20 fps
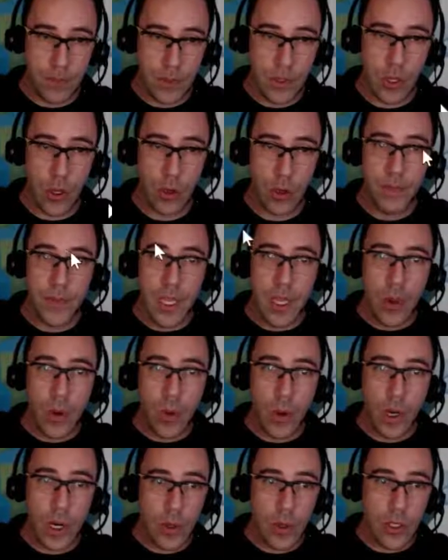So
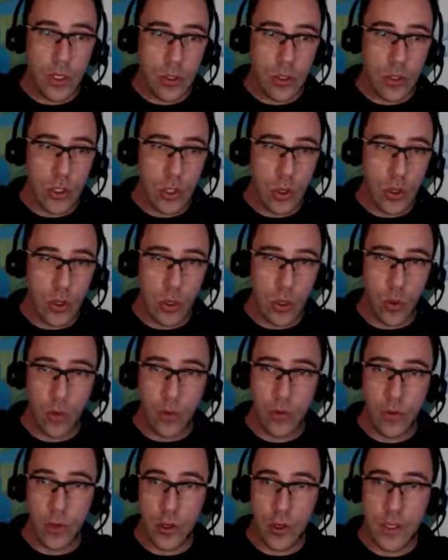what I want to show you
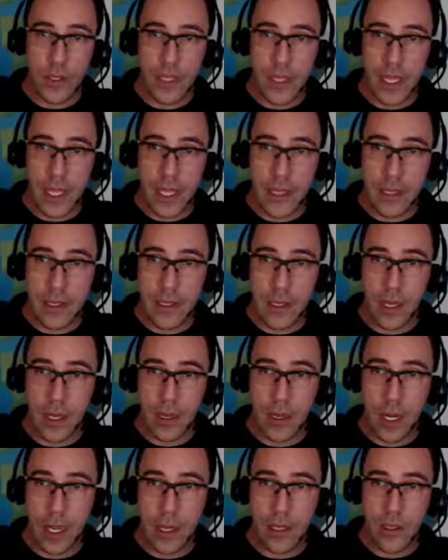first is
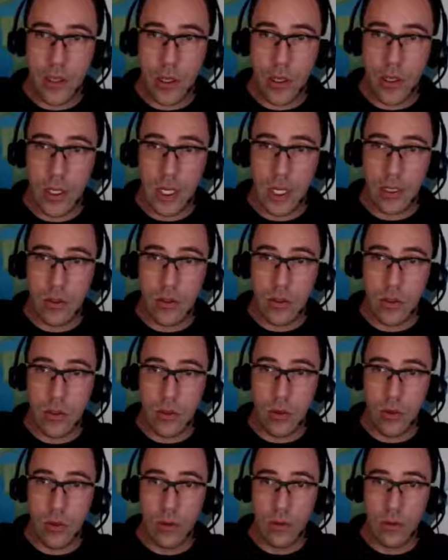I'd like to go down
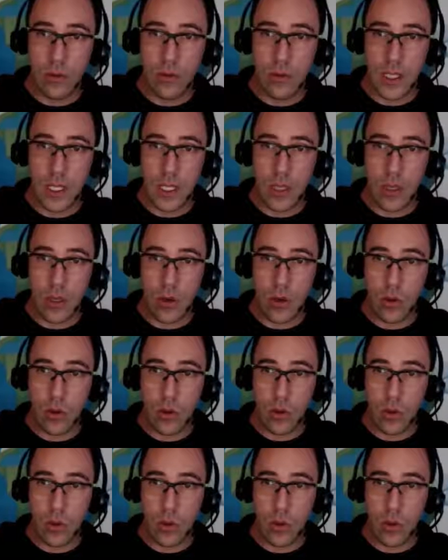to video,